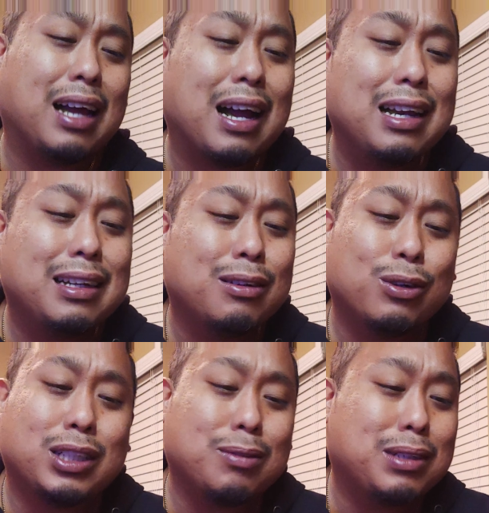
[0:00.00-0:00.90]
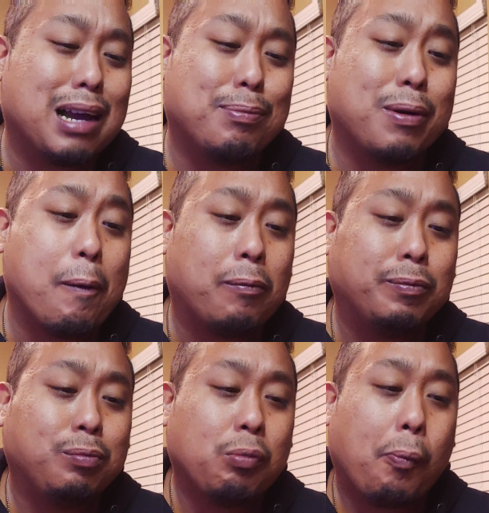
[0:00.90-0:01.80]
Island or some type of
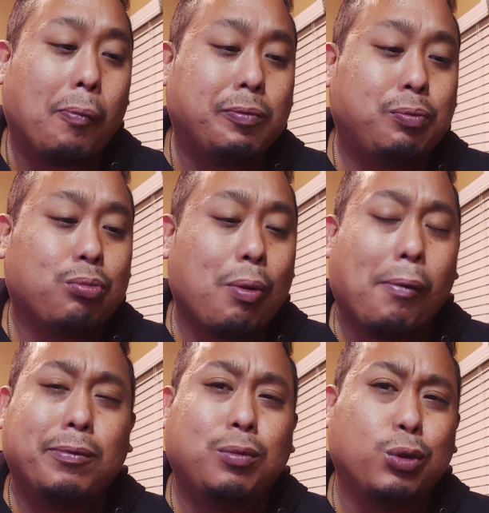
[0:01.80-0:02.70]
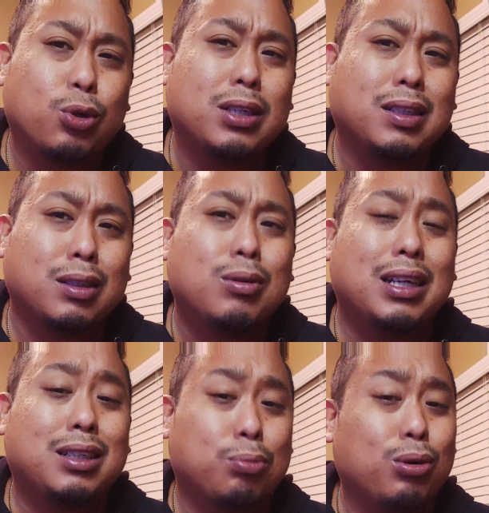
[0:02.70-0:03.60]
dressing. It
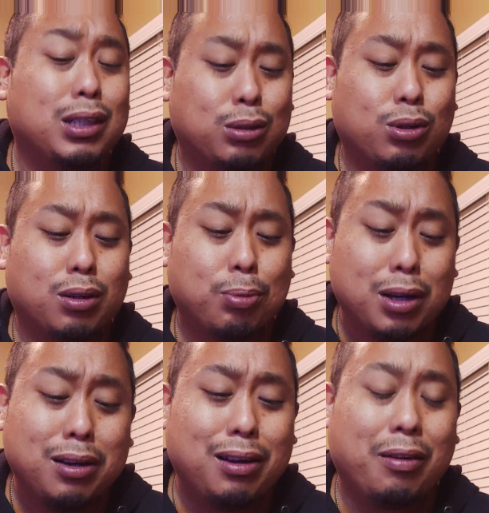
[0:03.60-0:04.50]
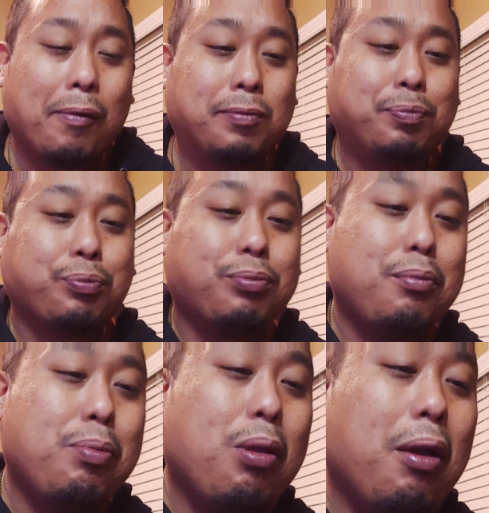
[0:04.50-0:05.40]
tastes pretty, pretty good.
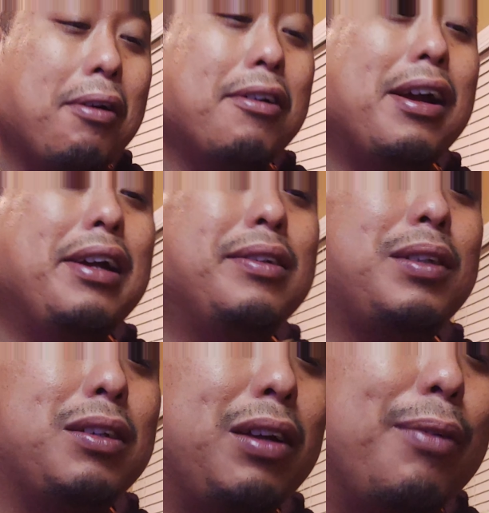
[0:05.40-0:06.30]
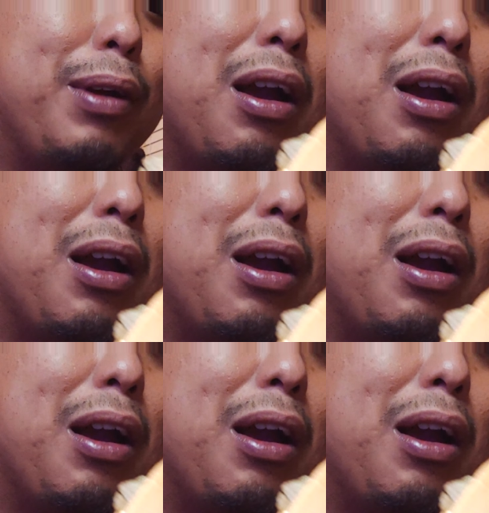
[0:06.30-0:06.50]
All right, so here we